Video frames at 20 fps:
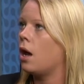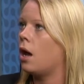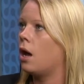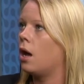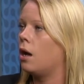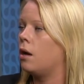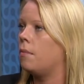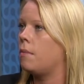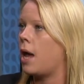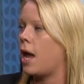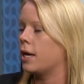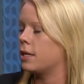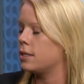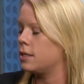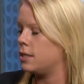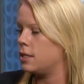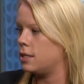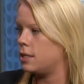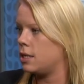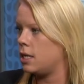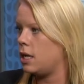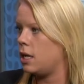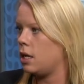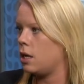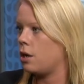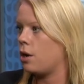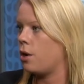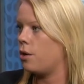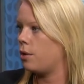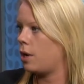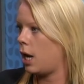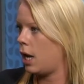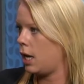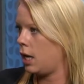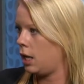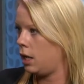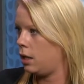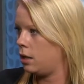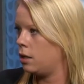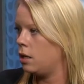ecstasy,
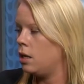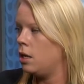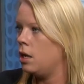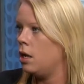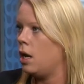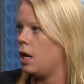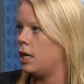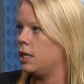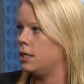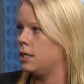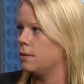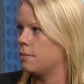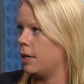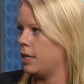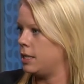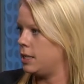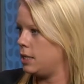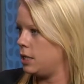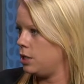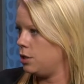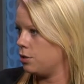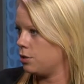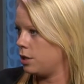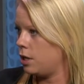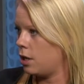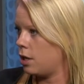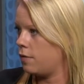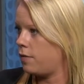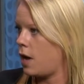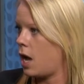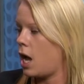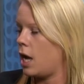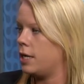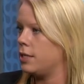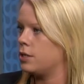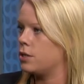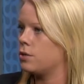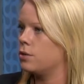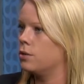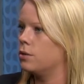cocaine, into my senior year of high
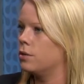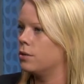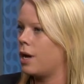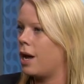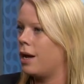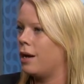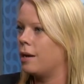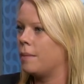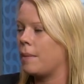school.